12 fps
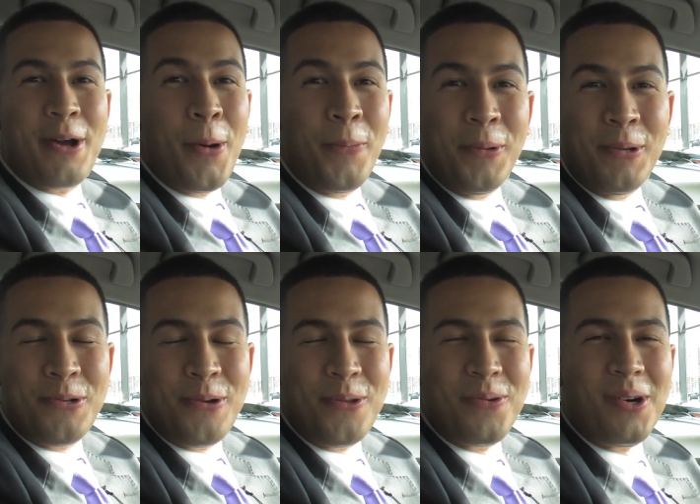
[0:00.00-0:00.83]
I hope you
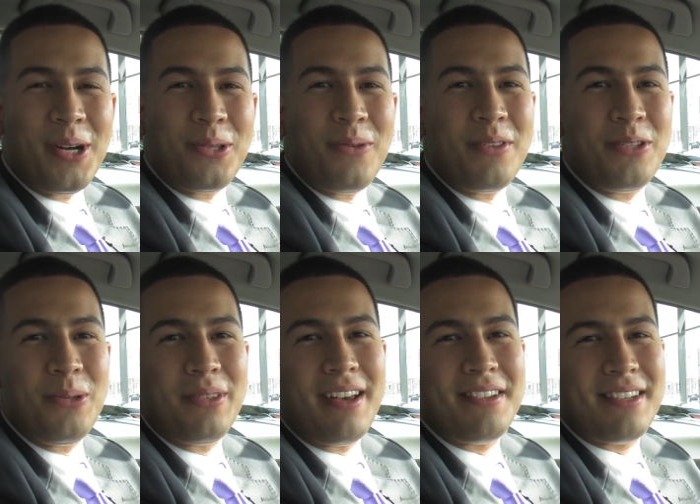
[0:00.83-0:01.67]
enjoyed the walkthrough of the
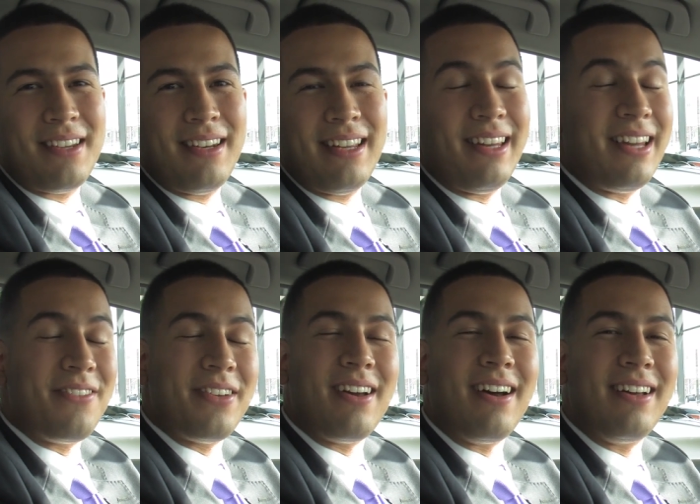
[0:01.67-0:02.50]

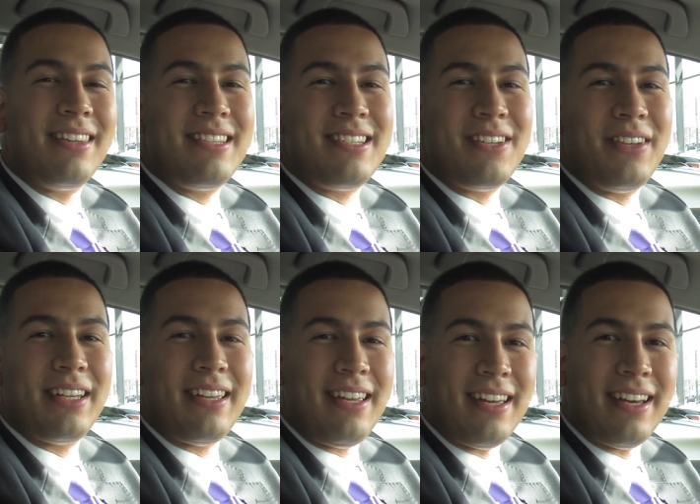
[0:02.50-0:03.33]
2011 Honda
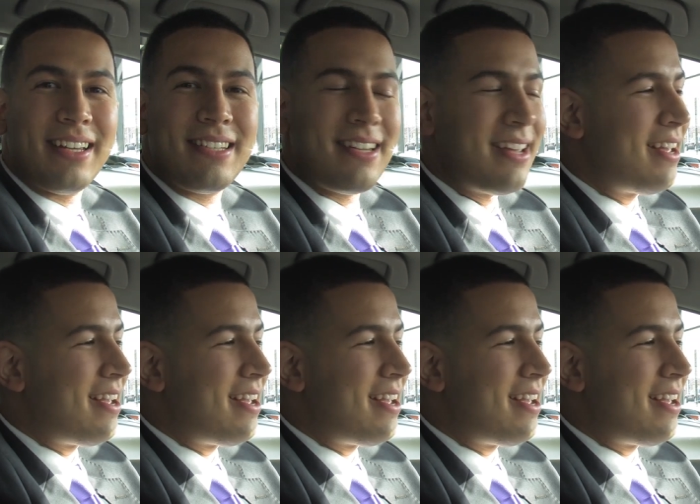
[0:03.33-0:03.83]
Civic EX.